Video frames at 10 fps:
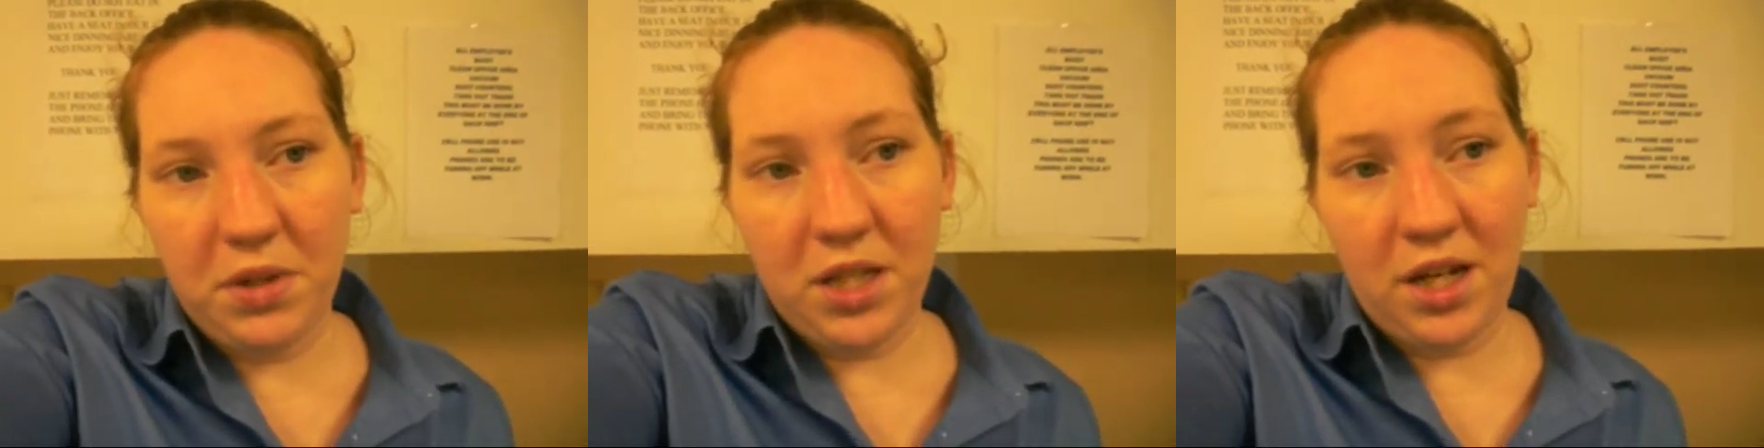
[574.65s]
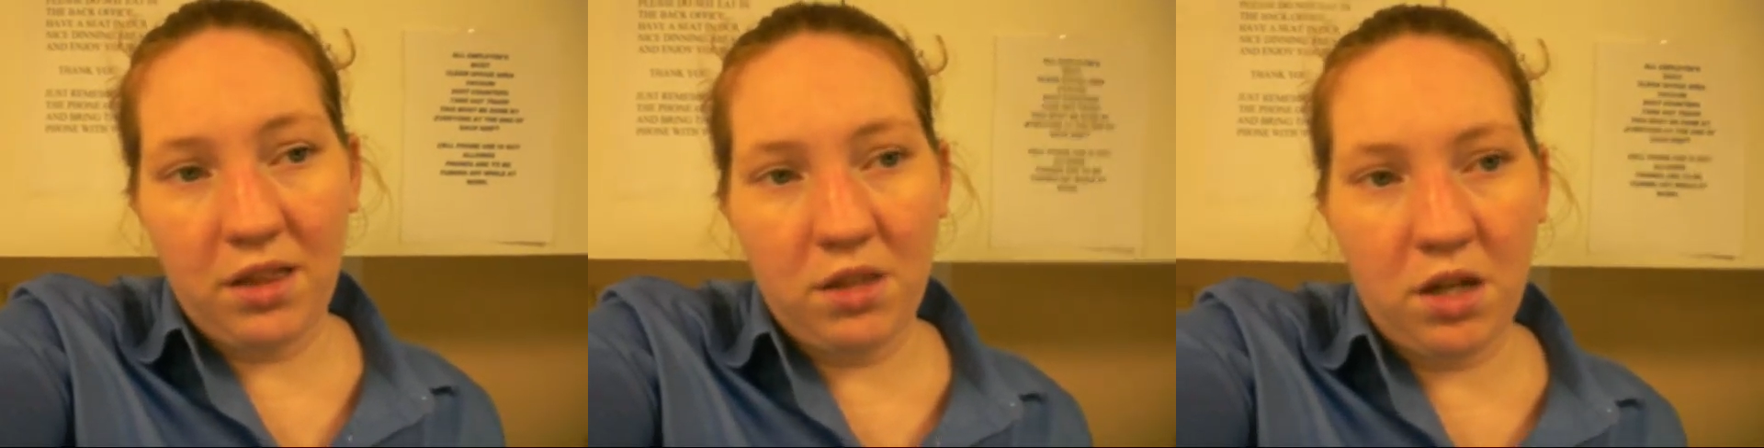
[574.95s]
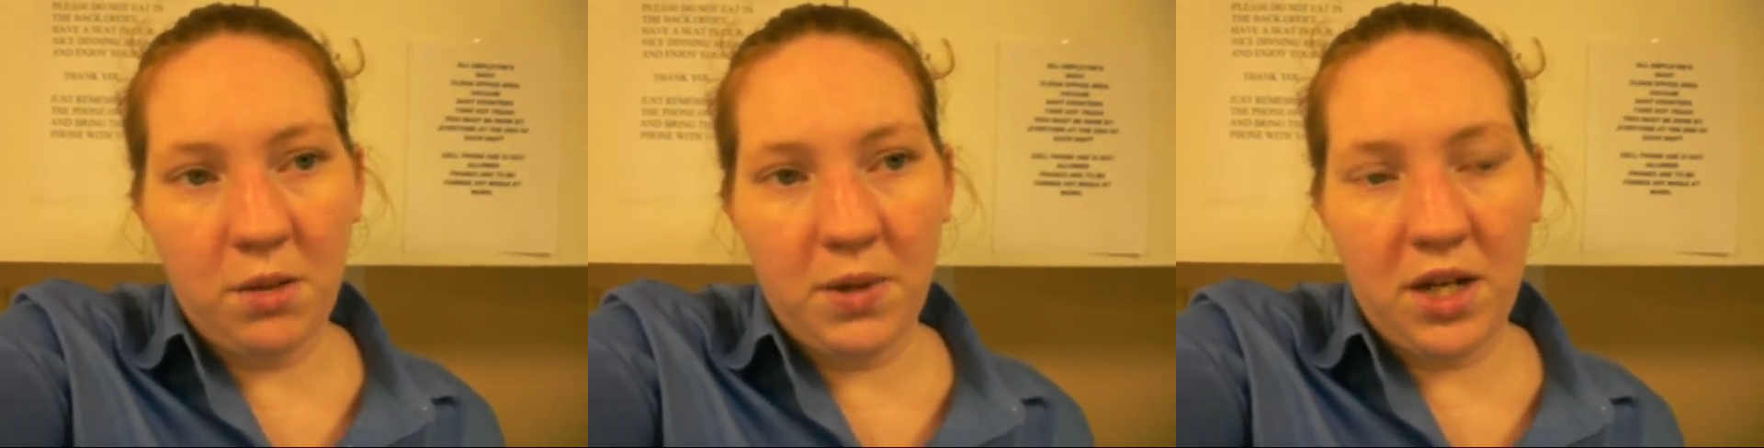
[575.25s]
but then I
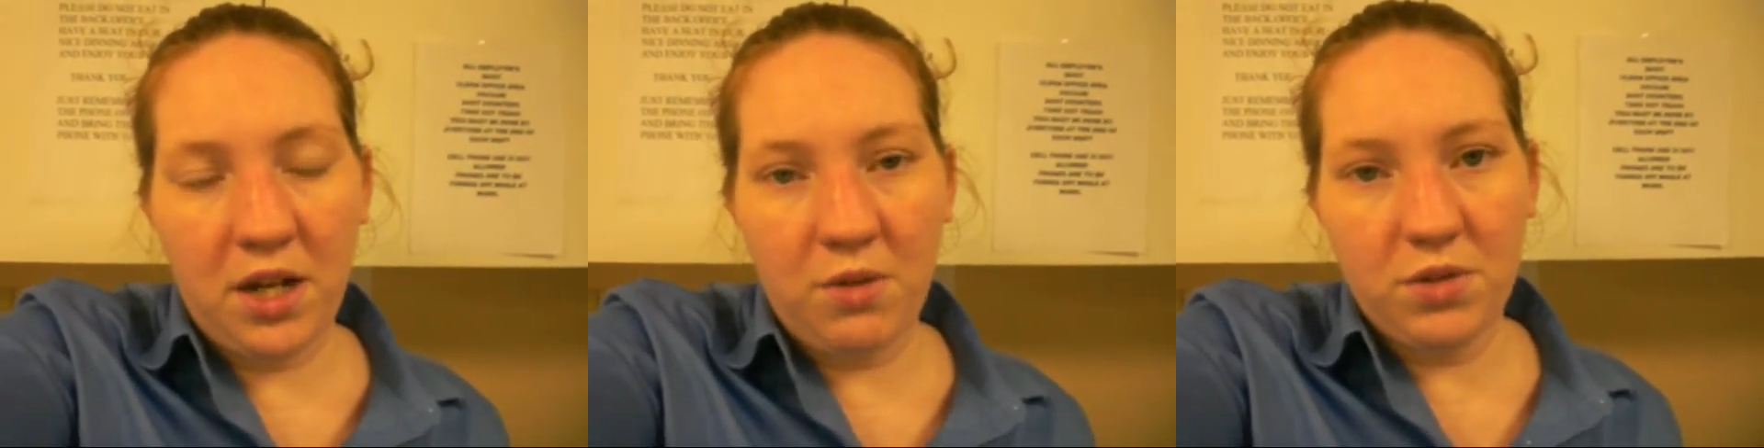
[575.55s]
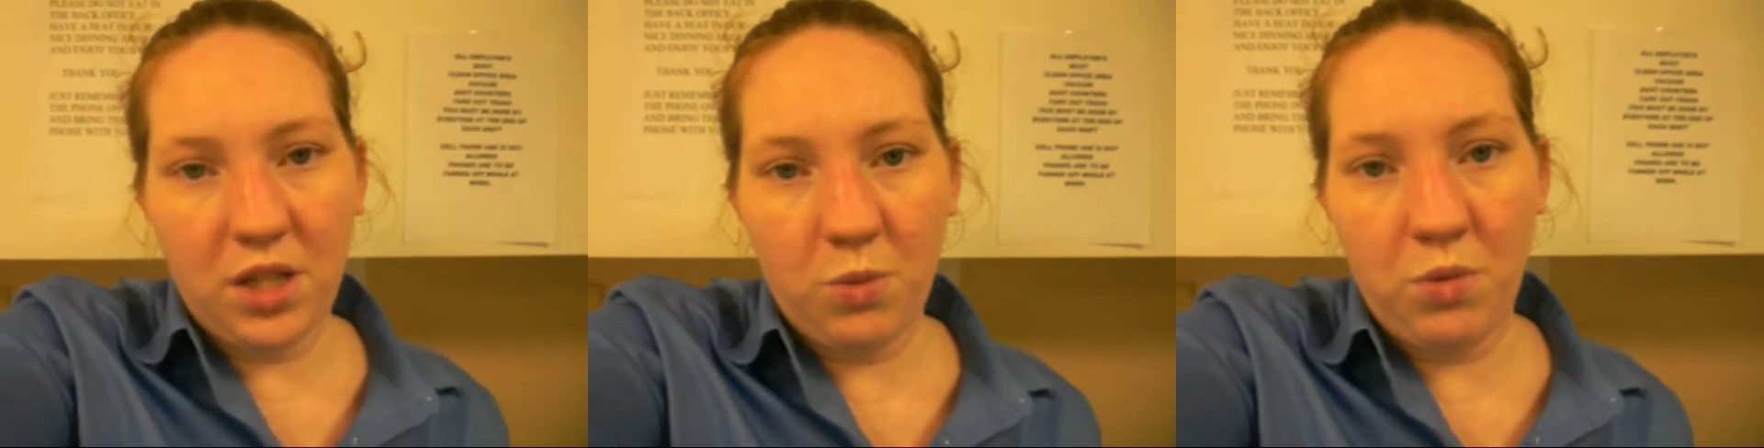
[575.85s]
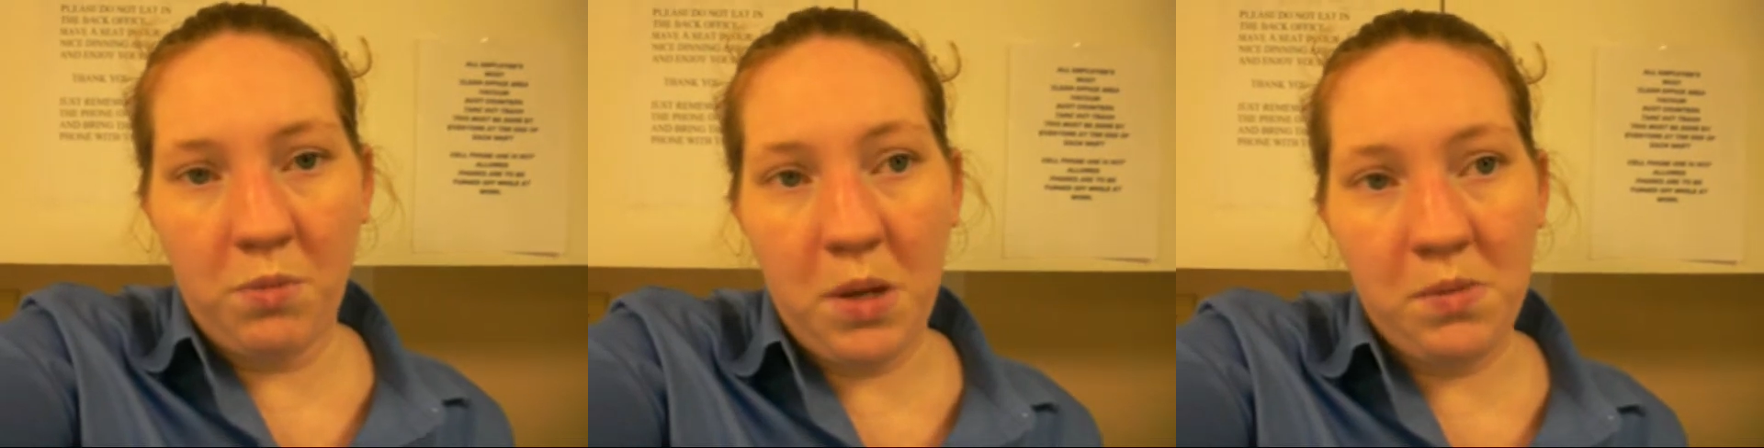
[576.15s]
thought about it and I was like,
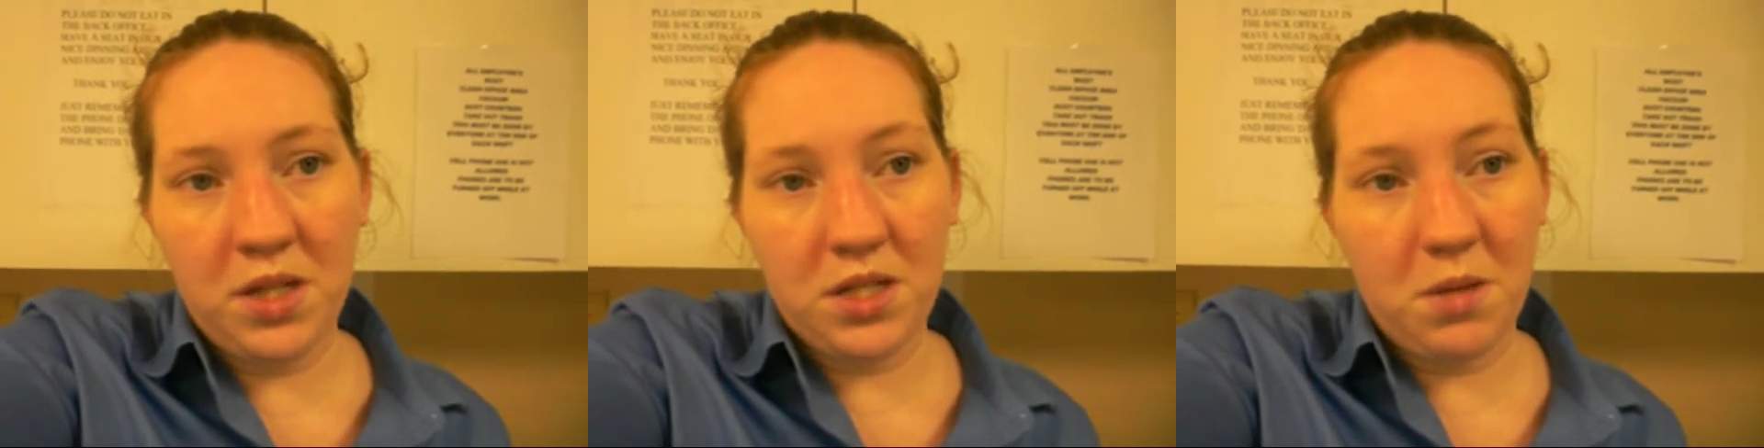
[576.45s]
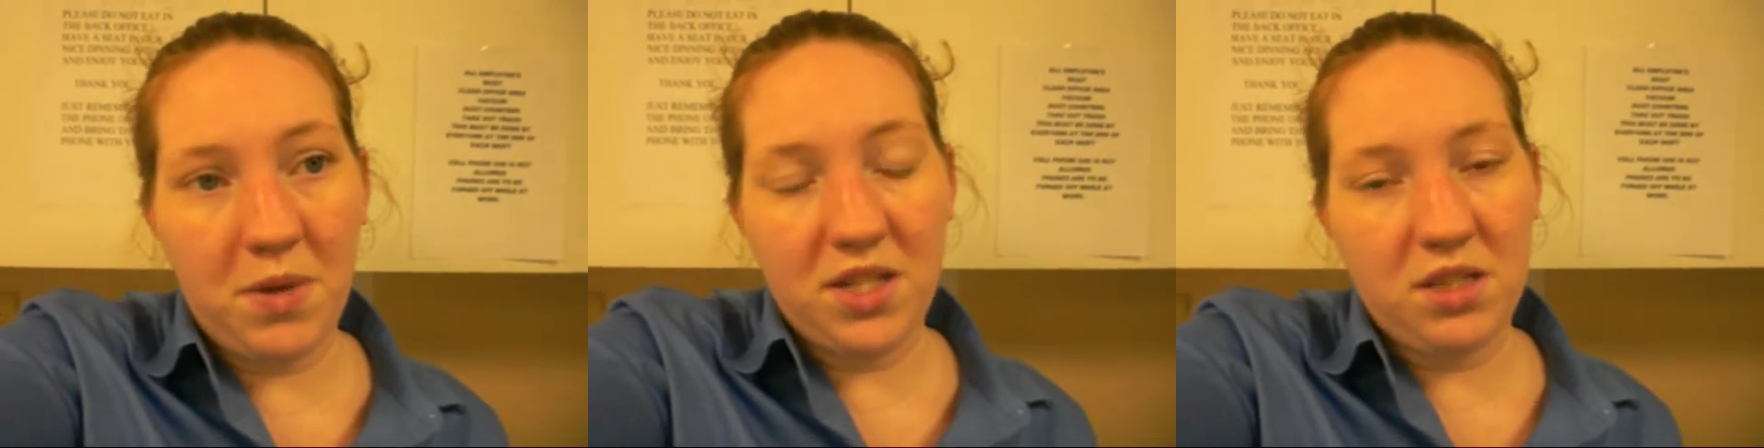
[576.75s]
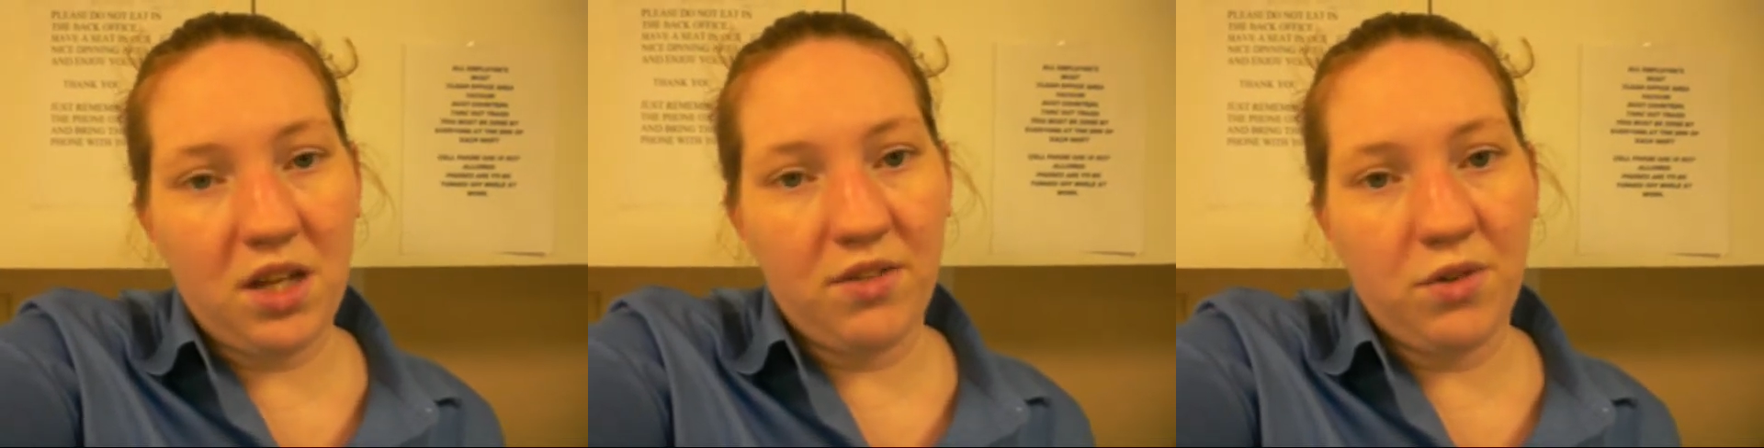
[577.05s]
well, maybe it's the best
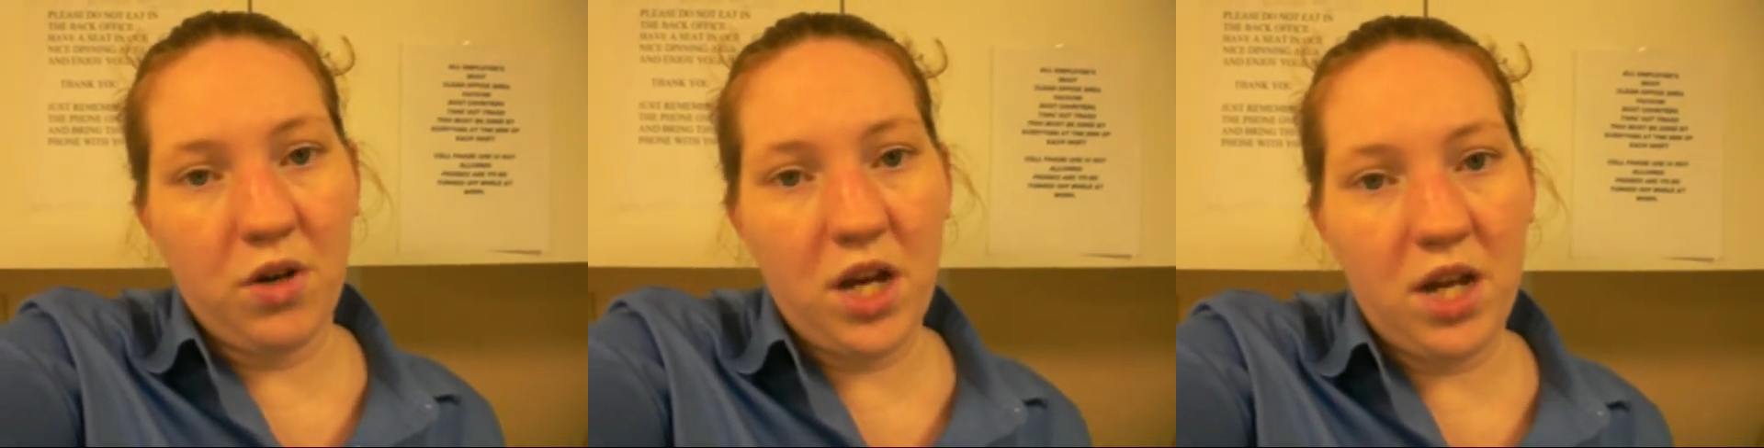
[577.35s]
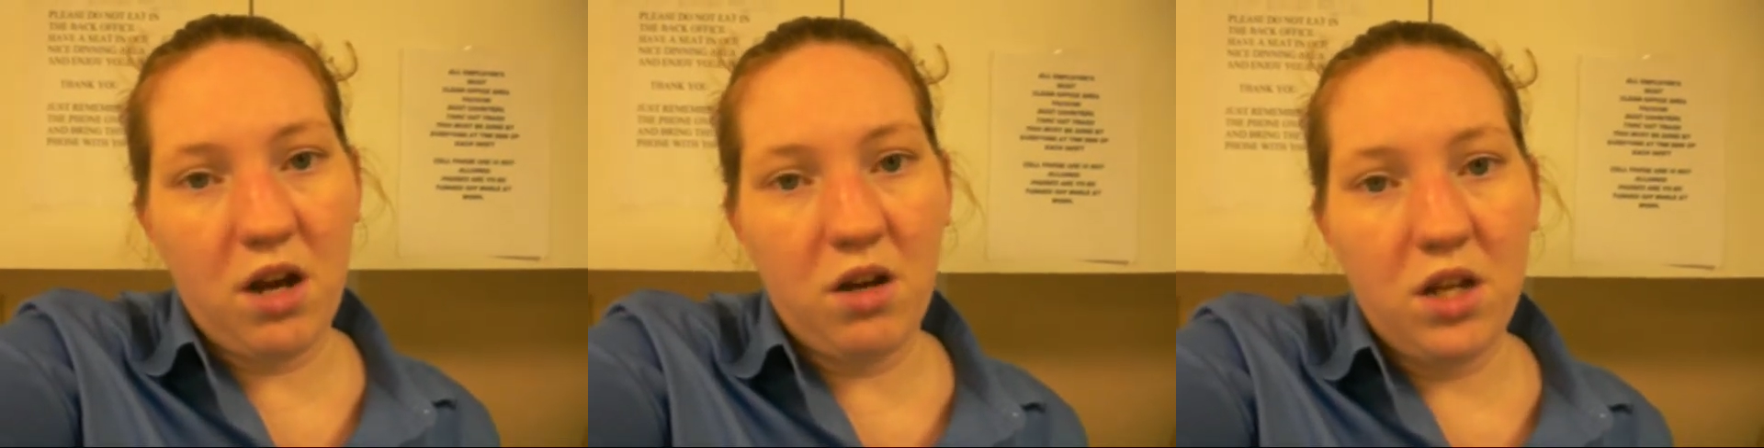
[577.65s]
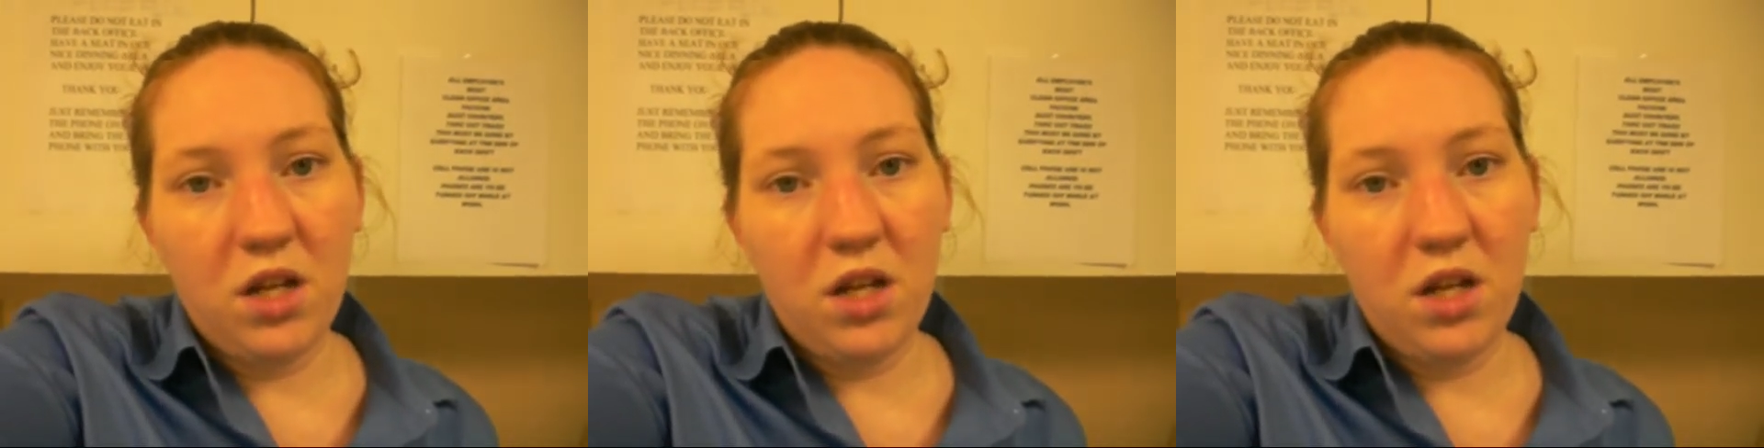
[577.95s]
thing for right now